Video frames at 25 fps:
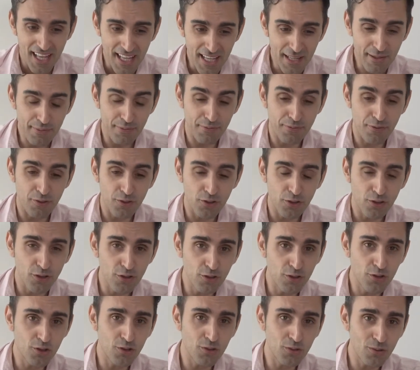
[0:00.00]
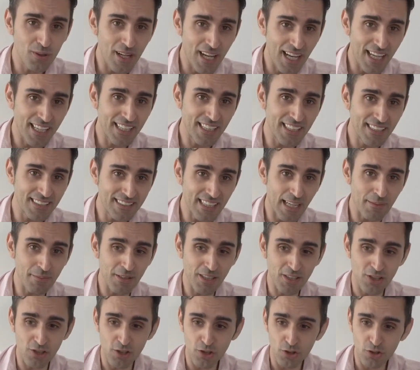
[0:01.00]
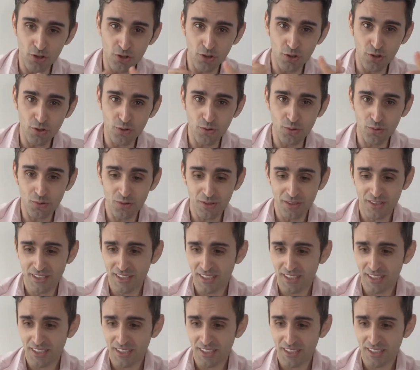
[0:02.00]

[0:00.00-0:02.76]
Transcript: If you do any damage to